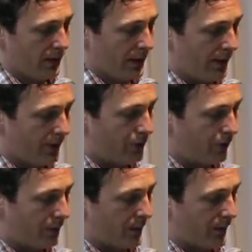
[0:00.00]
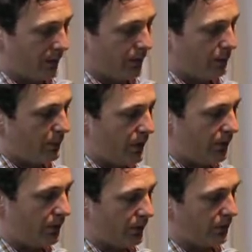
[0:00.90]
i enjoyed making the small
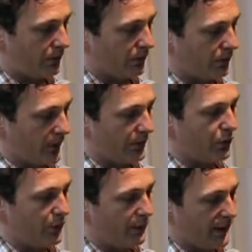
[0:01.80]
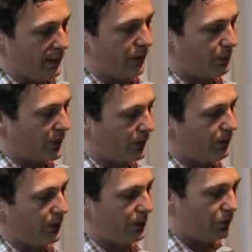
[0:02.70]
decisions. I enjoyed making the small
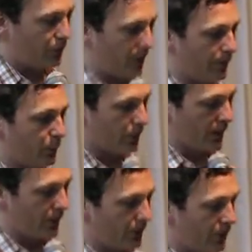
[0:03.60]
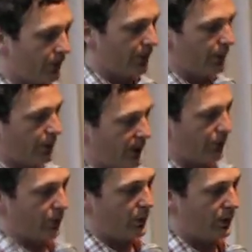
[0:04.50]
decisions about which way to turn on the
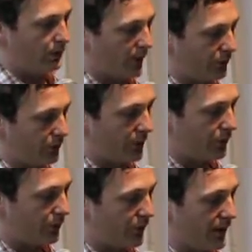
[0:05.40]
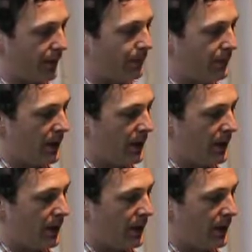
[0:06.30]
beach or what restaurant to try.